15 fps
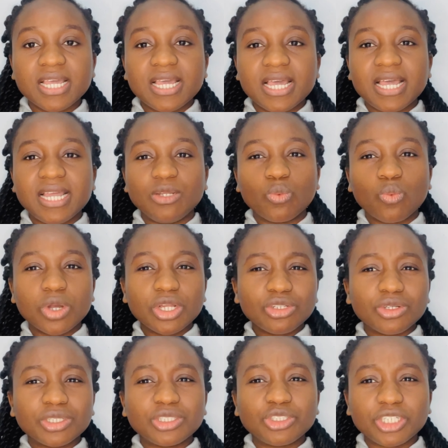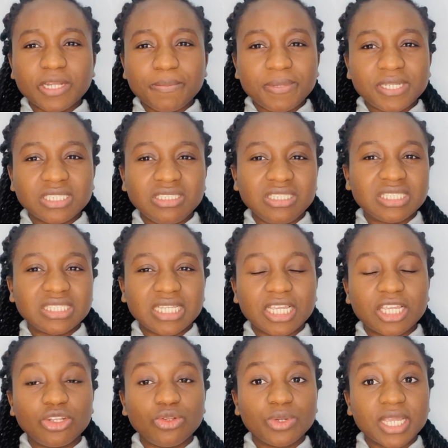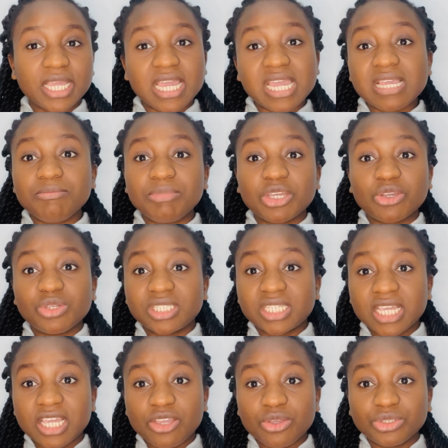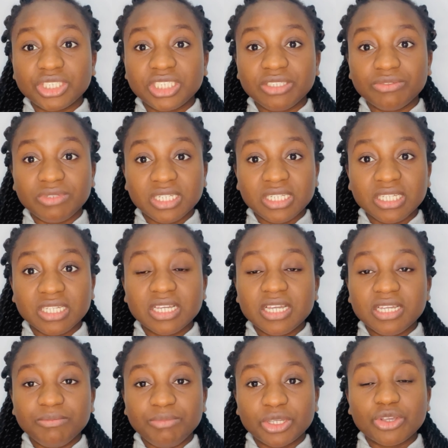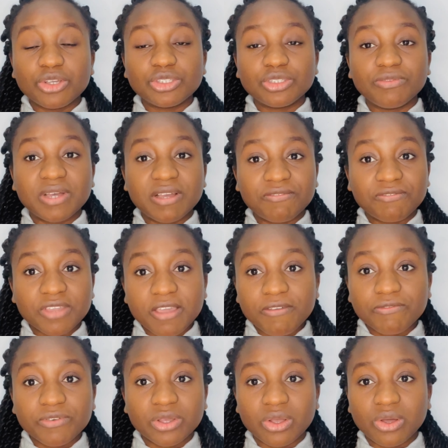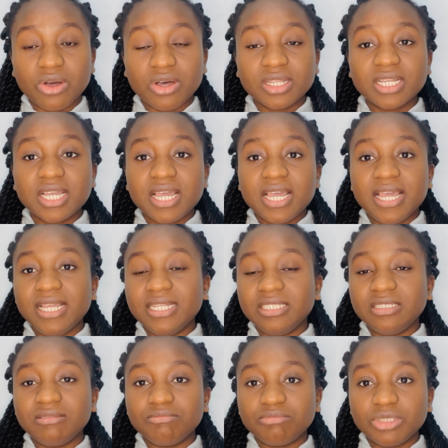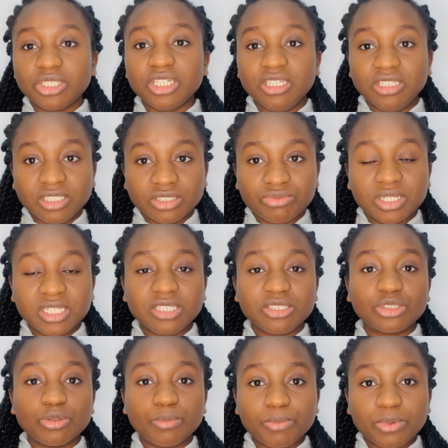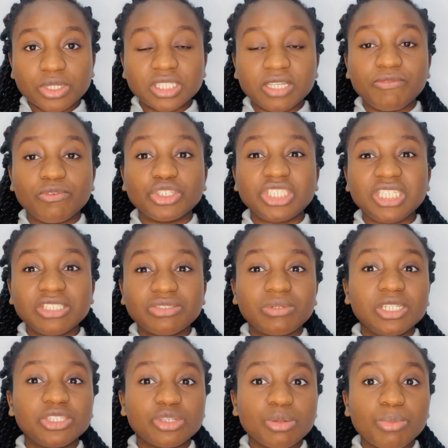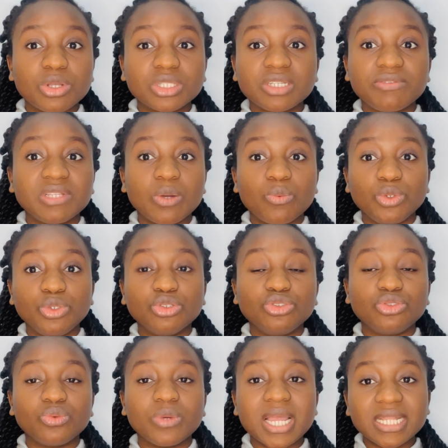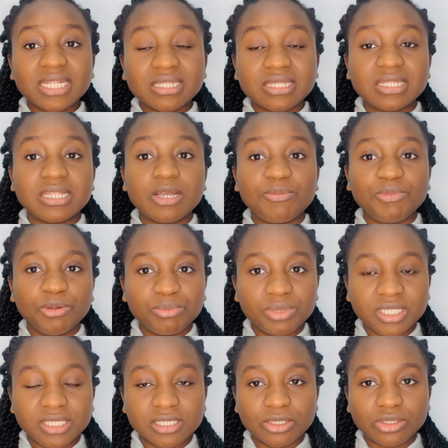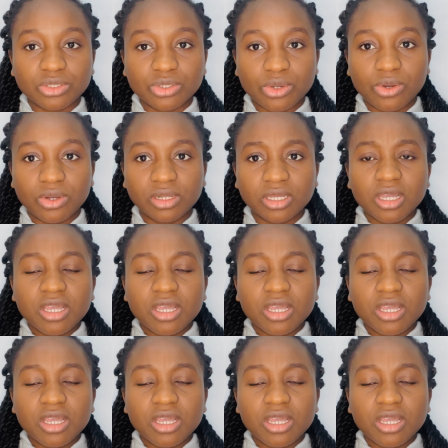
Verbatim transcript: and one of the other person is thinking okay because he or she really because of our fear for god and he is really supportive or she's really supportive that we don't do anything that will be unpleasing to god